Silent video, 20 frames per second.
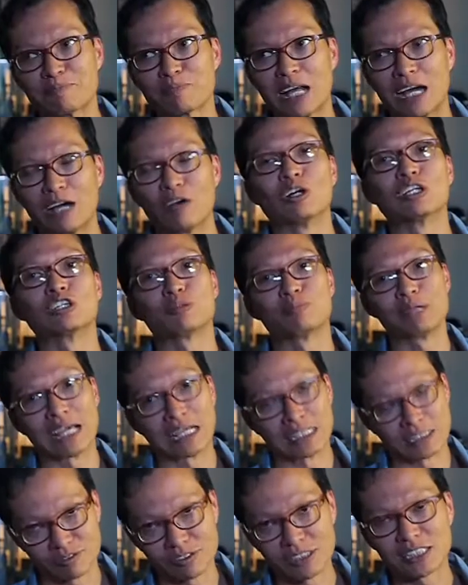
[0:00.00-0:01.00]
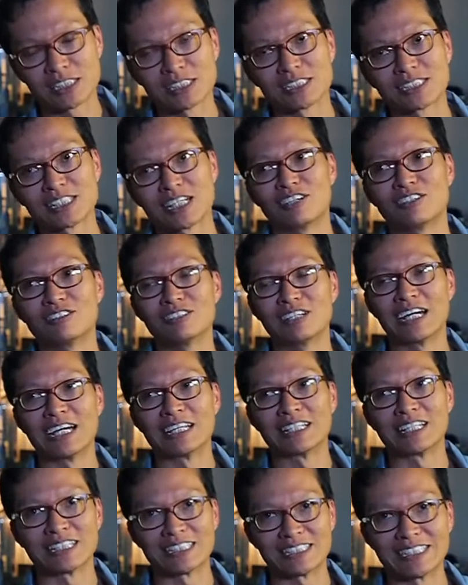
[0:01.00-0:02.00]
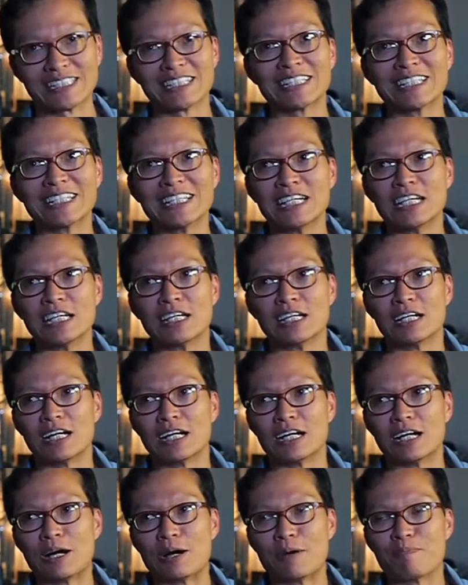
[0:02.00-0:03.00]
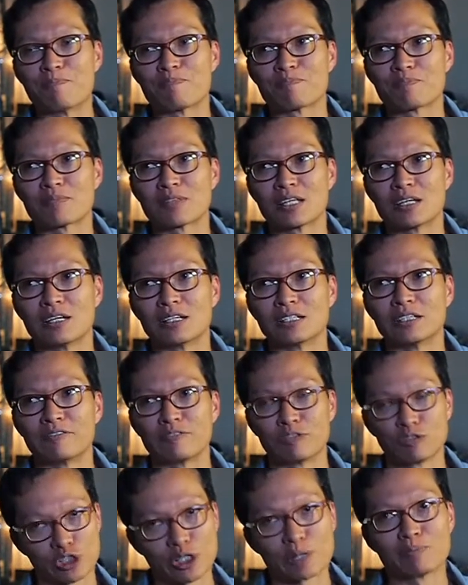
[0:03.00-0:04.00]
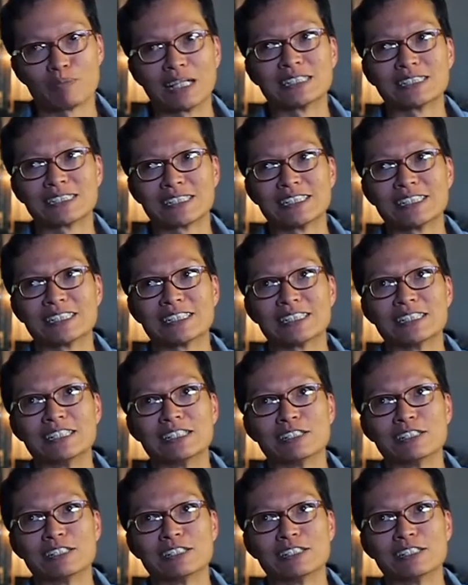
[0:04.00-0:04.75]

I want to be as versatile, and I think um, the future plans here